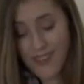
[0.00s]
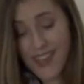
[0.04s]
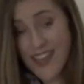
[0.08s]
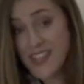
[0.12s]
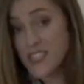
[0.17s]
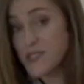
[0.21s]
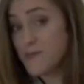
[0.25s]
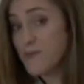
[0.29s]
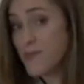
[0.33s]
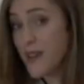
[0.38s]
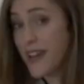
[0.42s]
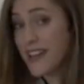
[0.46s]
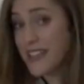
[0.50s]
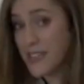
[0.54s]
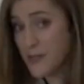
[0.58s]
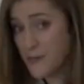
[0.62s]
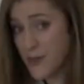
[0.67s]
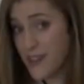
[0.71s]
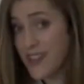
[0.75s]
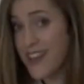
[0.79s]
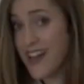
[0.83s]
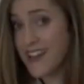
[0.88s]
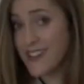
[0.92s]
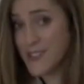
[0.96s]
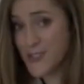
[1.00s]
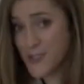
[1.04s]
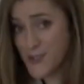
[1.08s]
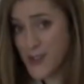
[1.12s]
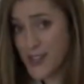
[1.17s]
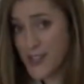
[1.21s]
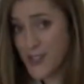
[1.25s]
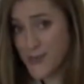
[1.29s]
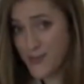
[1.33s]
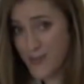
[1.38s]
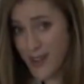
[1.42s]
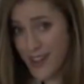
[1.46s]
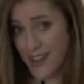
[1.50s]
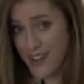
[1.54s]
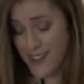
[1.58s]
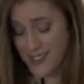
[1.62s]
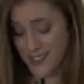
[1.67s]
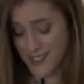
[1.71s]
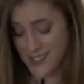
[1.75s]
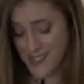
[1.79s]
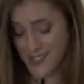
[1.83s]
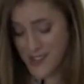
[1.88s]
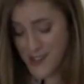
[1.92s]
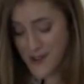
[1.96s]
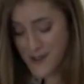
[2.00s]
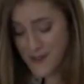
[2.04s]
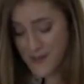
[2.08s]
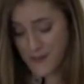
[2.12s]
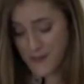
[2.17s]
and a belly without stretch marks.